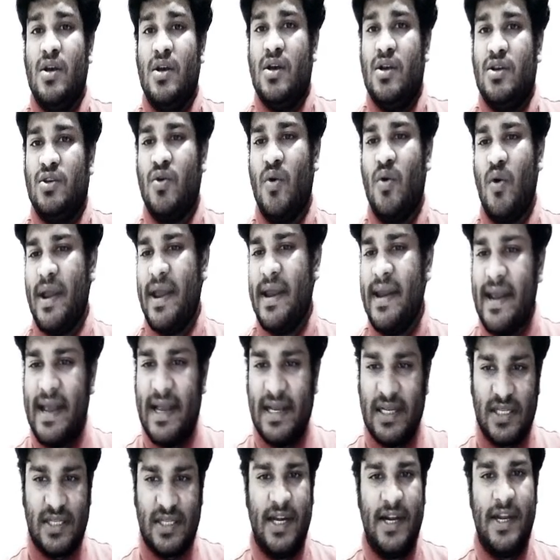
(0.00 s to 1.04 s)
So in
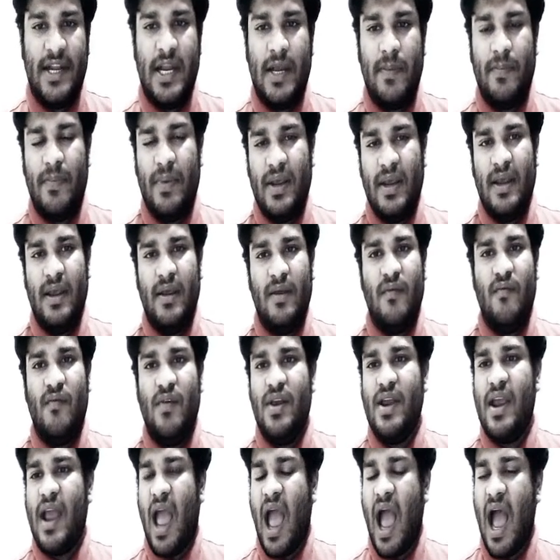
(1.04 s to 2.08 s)
HTTP,
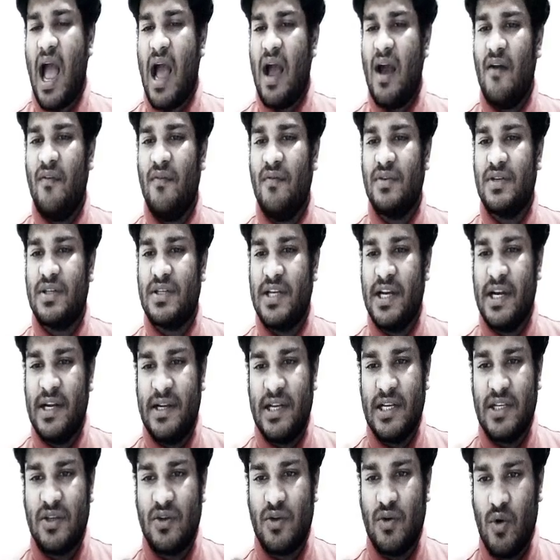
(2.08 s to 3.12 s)
we have
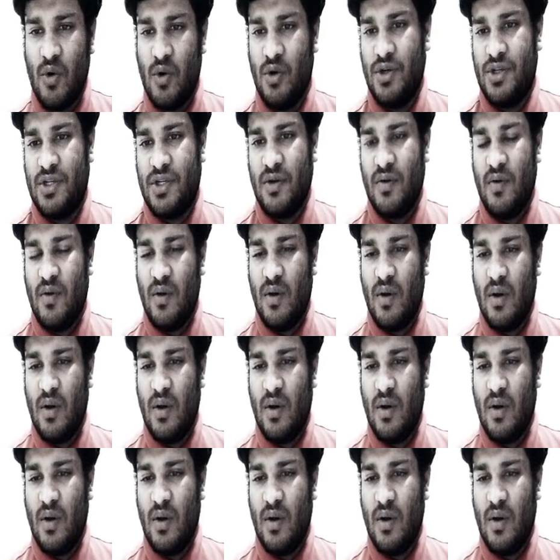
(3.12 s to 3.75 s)
status codes.